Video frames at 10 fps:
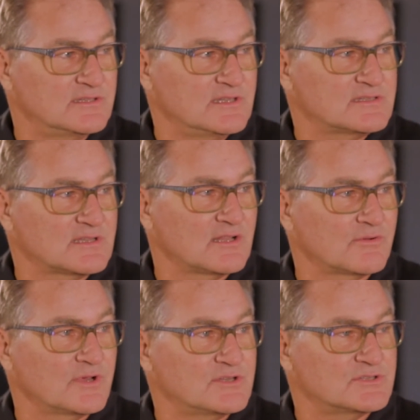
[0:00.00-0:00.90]

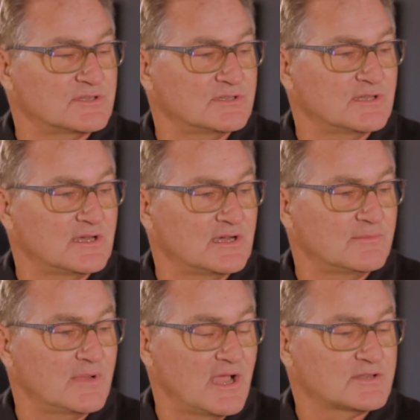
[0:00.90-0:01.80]
deceleration
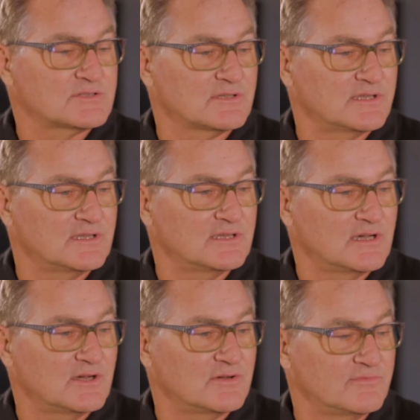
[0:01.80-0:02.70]
actually
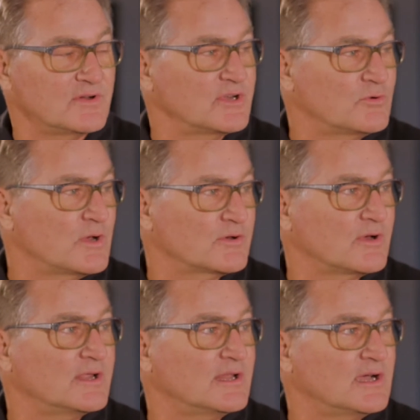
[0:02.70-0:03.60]
are very quick
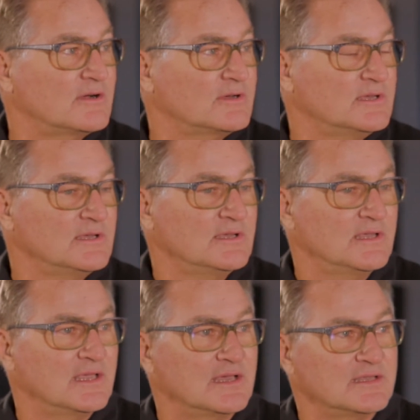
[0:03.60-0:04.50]
right
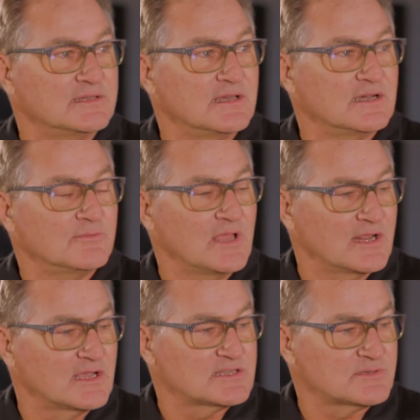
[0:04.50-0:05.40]
now. And we
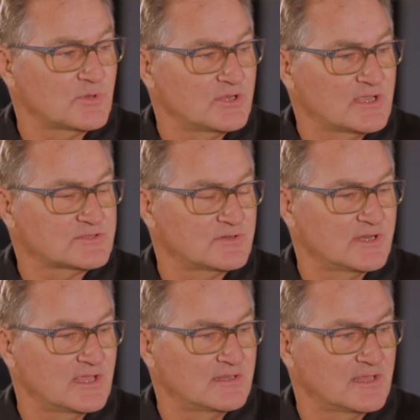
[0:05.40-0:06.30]
had a customer
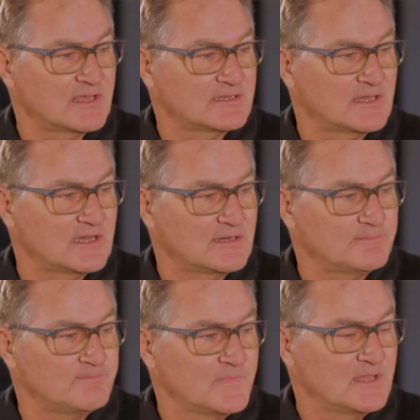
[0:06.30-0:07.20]
yesterday
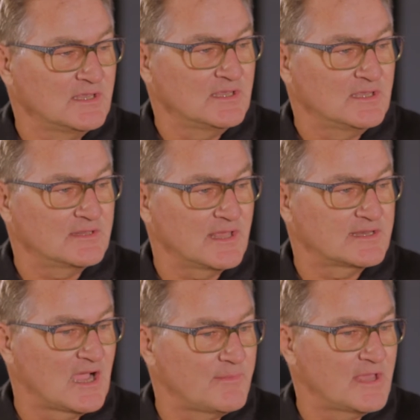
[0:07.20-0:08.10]

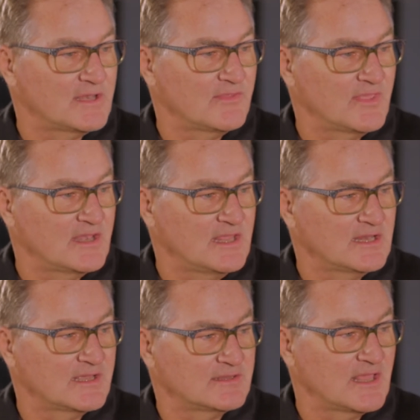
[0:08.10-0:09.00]
that commented that he'd
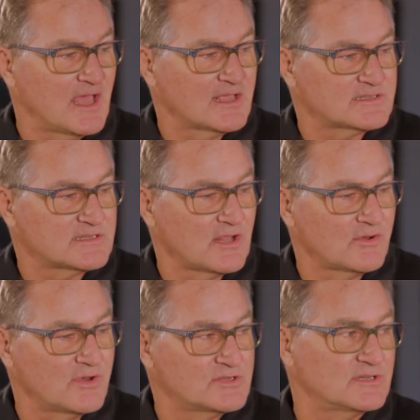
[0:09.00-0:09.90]
like the
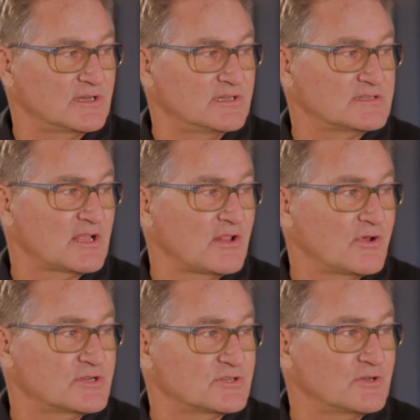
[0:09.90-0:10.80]
acceleration and
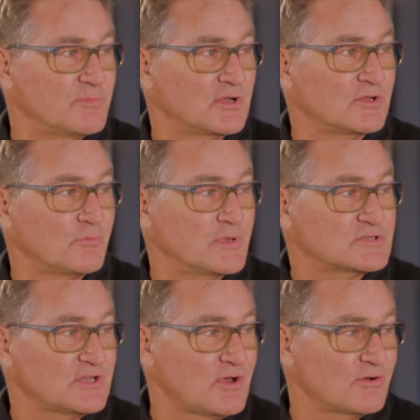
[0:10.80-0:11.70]
deceleration to be a little bit
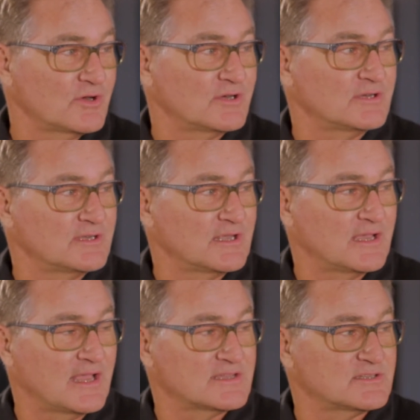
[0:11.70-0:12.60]
slower. And
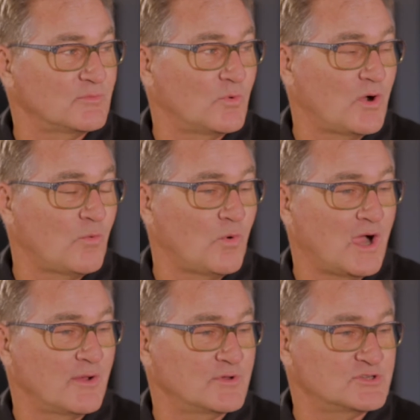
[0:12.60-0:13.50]
I asked him, well,
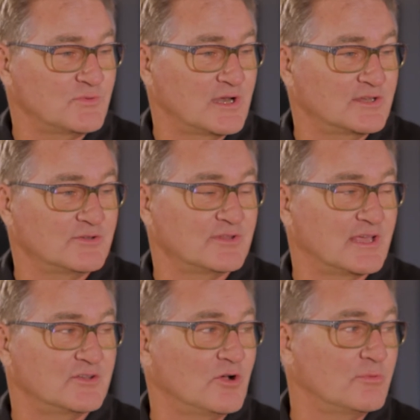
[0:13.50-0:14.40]
why would you want to do
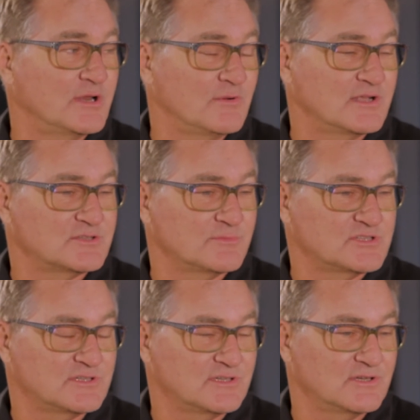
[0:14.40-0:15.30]
that? Nobody wants their
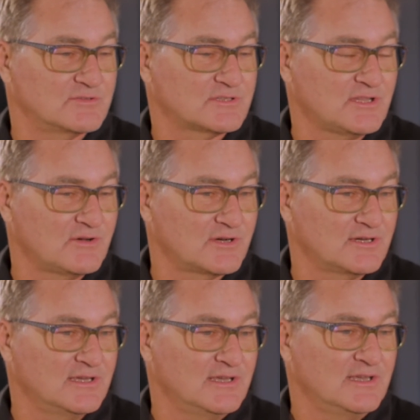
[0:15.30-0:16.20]
machine to go
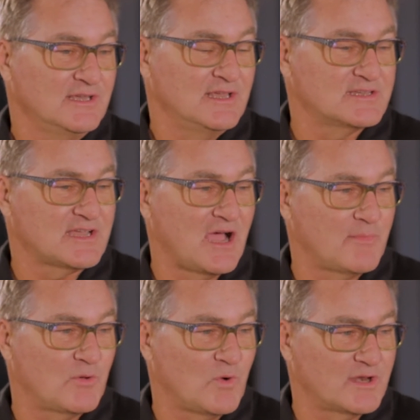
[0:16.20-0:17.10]
slower. His
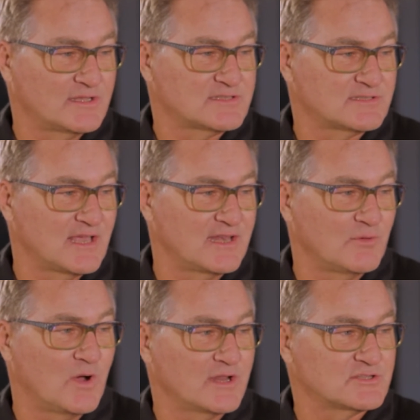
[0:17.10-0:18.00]
comment was that he
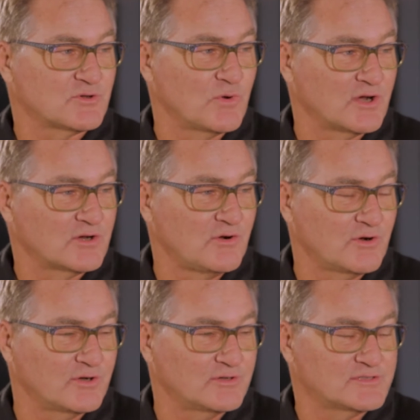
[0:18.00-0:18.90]
wanted square
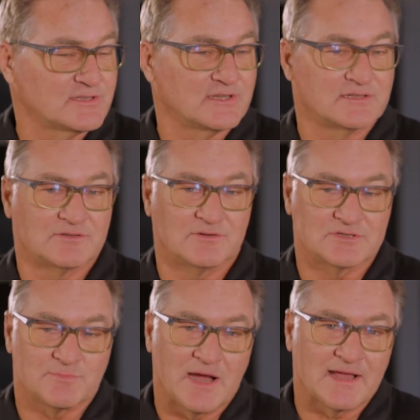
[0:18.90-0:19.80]
corners, and of
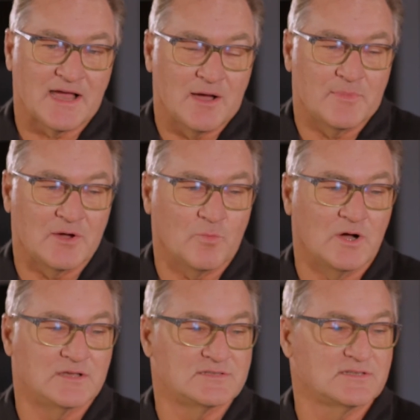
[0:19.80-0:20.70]
course my comment
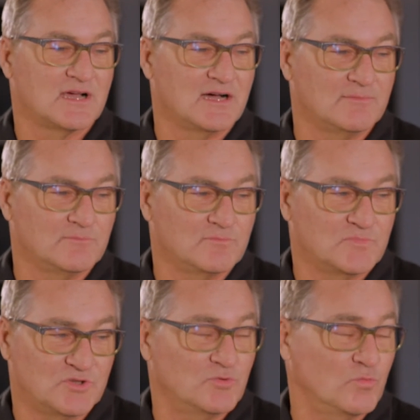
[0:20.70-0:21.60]
was,
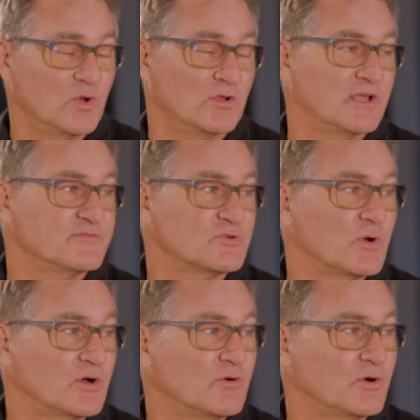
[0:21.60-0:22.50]
you will have
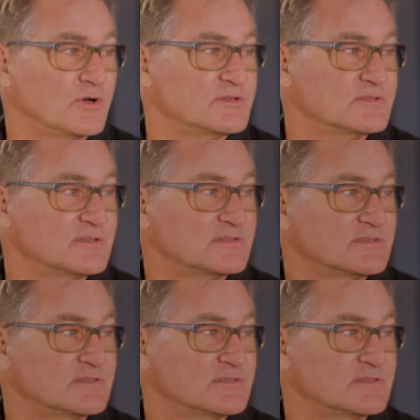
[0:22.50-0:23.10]
square corners. This